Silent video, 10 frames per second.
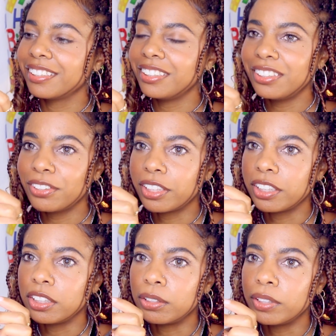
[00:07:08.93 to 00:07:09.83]
It's so
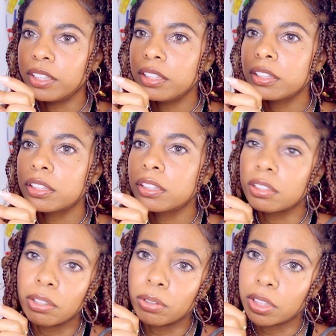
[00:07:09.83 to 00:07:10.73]
cute. It is just
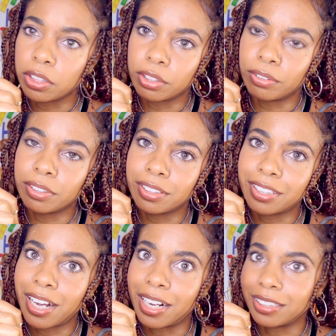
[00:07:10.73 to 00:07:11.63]
so cute,
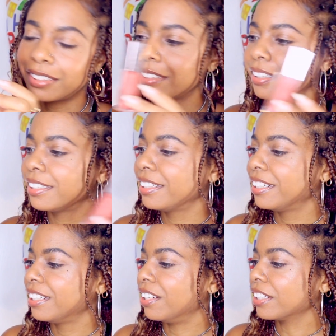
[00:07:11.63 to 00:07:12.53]
guys.
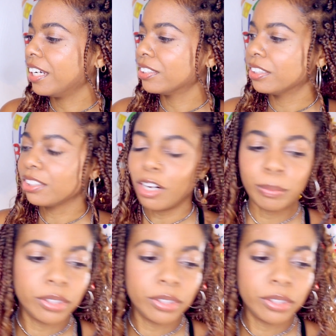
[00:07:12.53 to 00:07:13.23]
Okay, so it's called